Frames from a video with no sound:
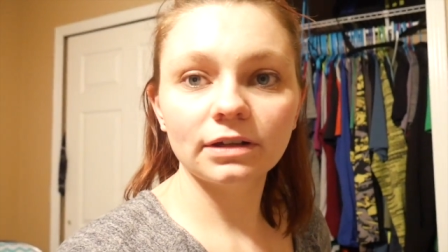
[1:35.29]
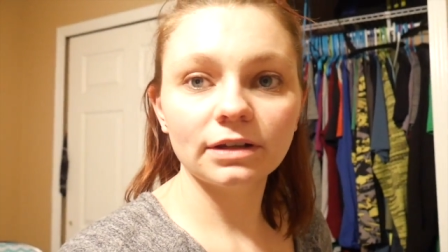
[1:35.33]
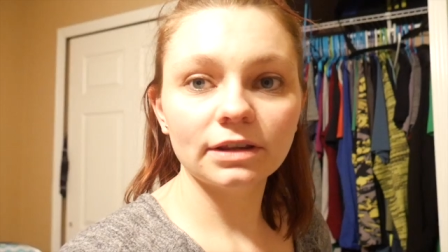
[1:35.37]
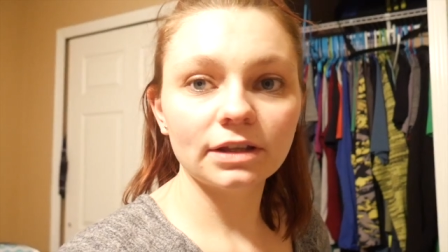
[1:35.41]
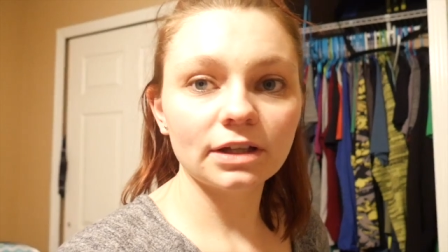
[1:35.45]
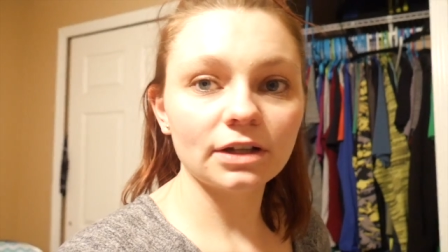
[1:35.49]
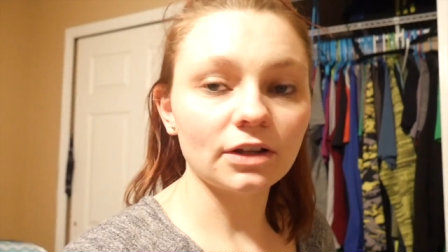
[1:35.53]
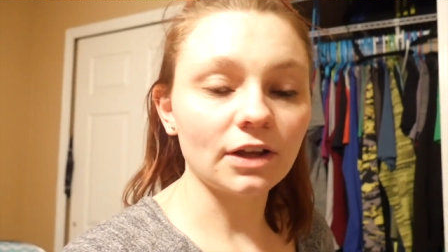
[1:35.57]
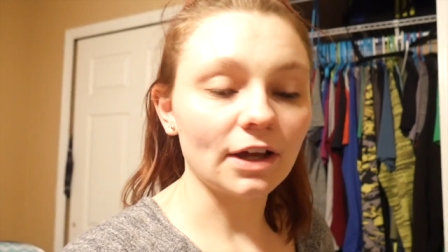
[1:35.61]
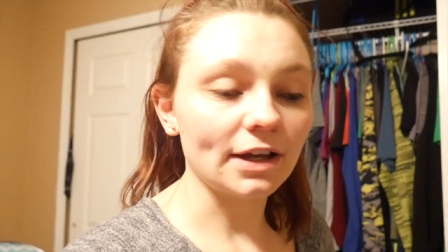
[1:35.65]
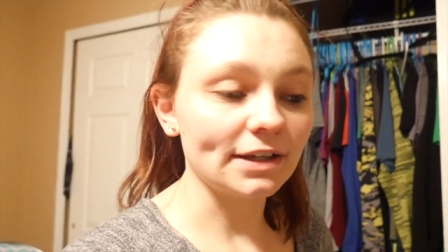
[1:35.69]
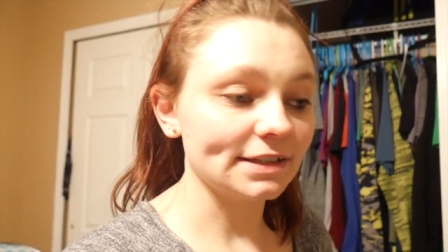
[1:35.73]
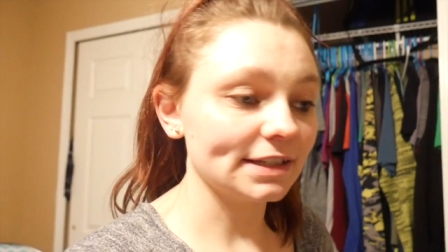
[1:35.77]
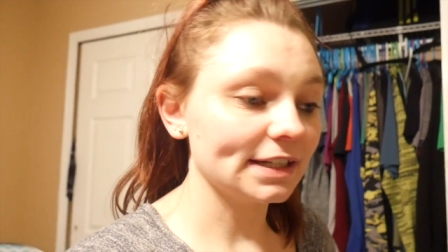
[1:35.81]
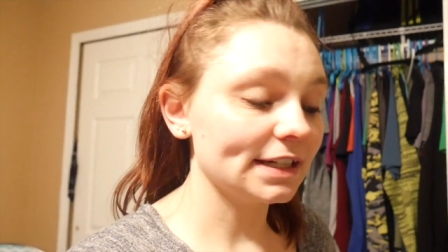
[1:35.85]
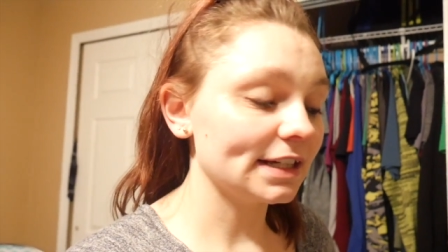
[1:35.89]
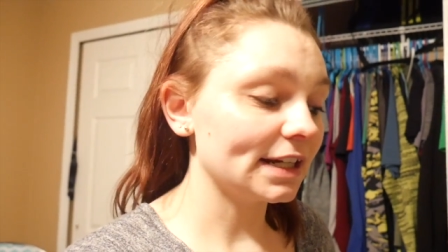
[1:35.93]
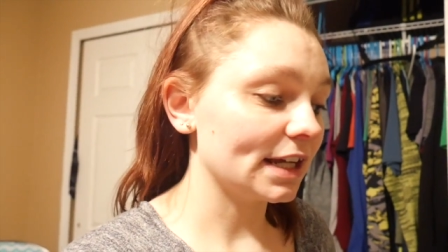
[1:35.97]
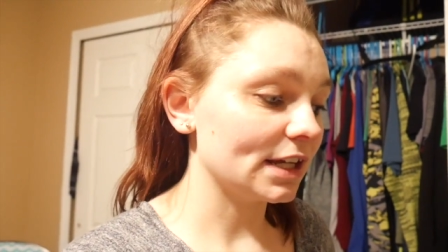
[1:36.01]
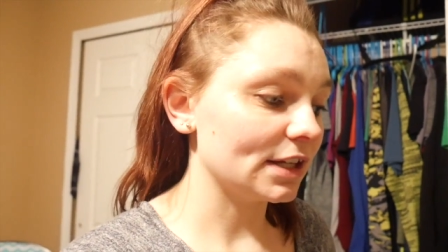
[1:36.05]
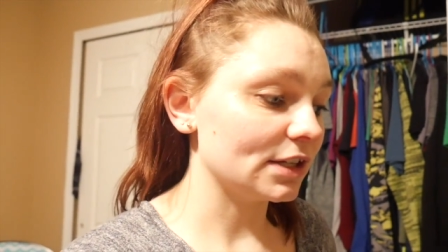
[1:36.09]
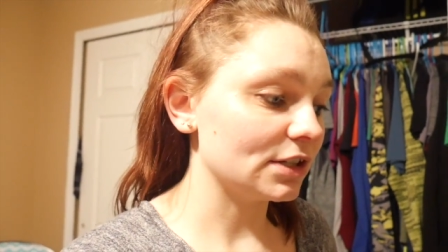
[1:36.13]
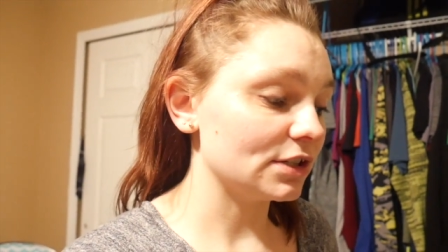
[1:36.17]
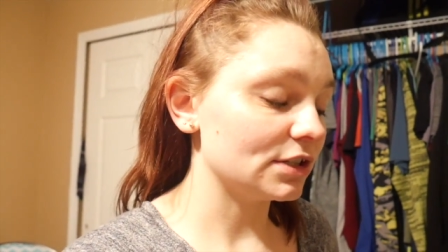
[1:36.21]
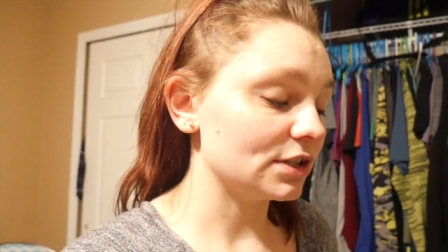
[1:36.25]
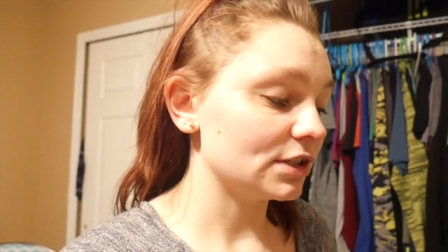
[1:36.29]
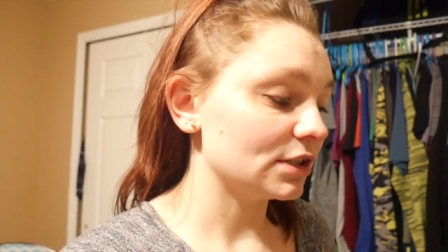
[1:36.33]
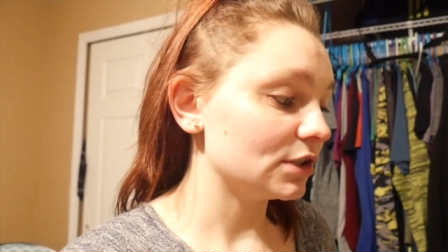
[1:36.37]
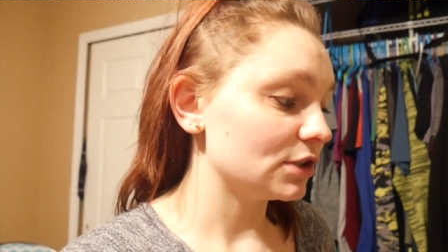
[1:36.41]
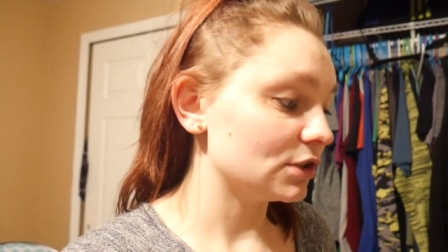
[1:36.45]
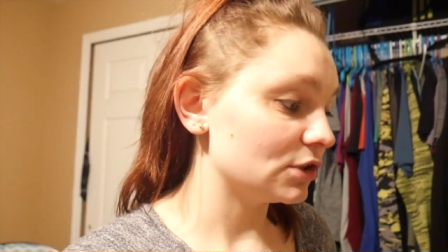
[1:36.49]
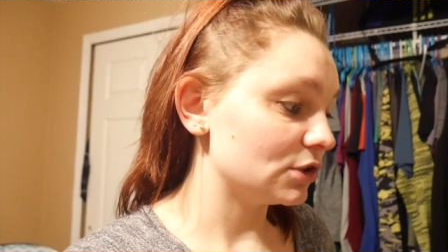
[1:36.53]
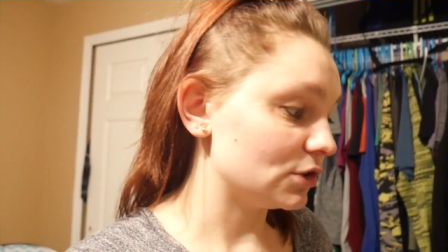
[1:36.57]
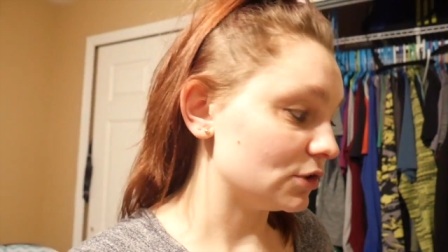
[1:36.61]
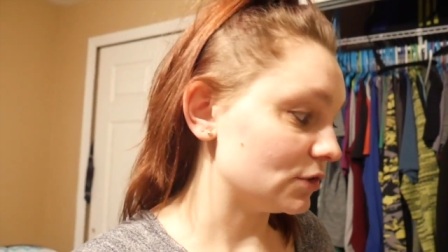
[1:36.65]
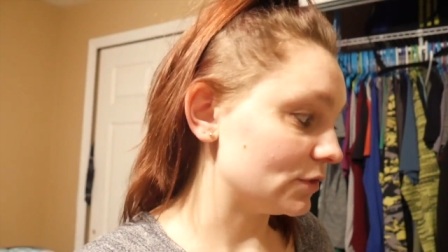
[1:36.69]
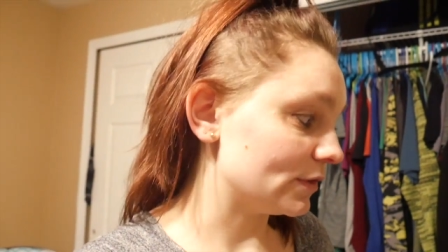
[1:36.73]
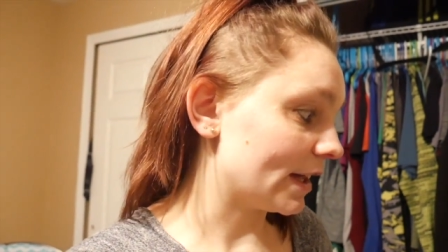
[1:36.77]
the closet and
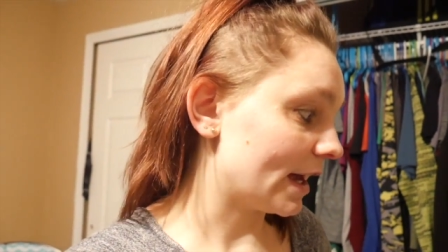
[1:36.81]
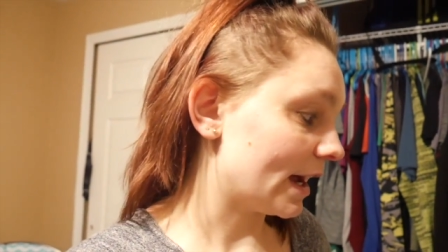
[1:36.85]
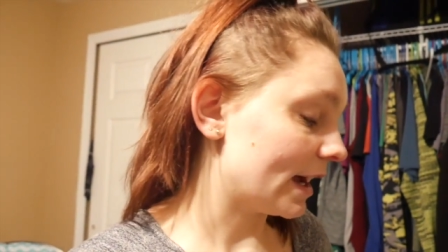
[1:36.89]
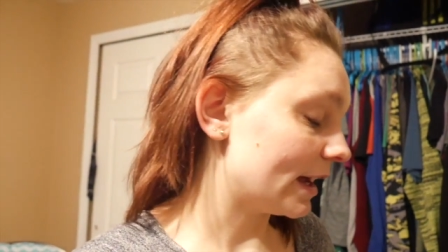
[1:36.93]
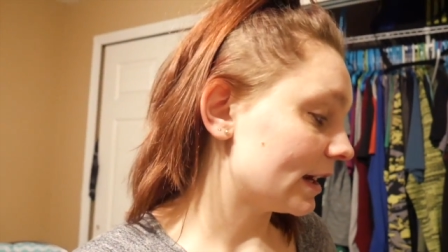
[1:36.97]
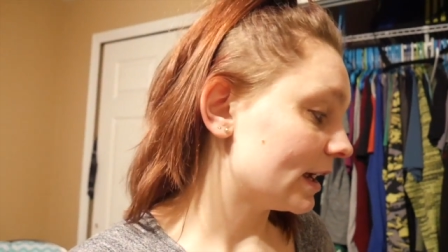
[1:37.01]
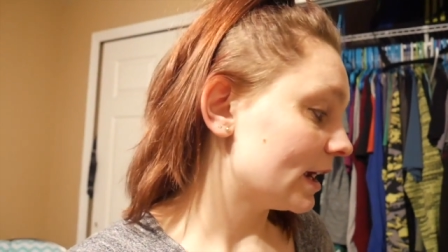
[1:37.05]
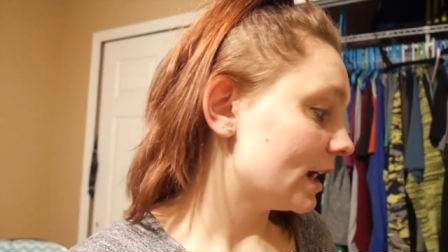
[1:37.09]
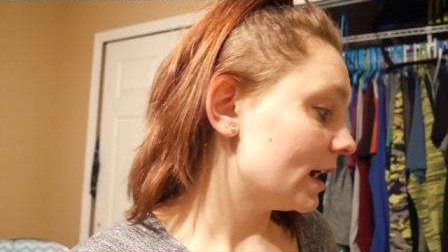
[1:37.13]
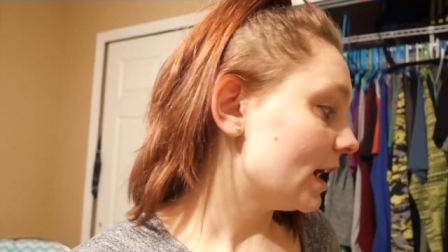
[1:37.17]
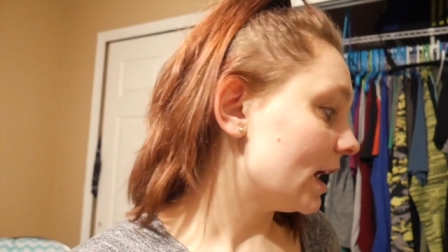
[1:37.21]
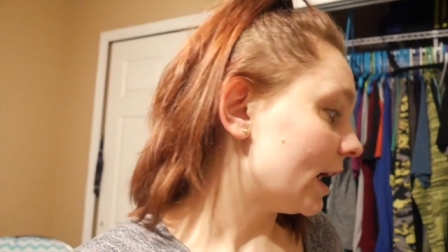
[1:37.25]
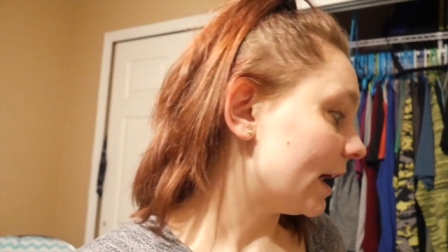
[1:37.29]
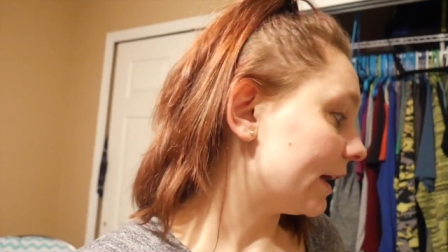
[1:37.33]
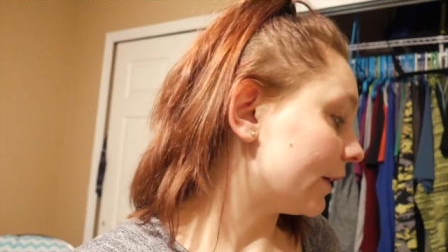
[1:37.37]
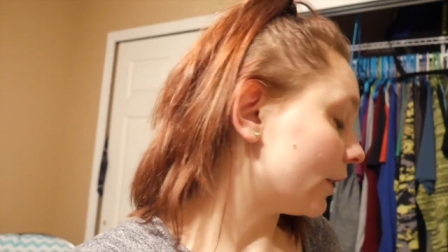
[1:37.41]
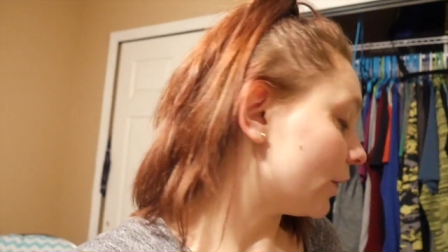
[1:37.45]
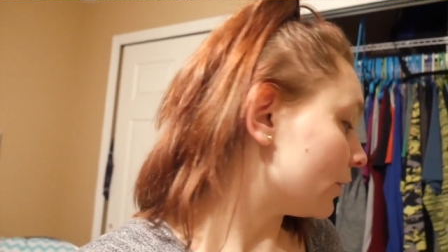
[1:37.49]
do that I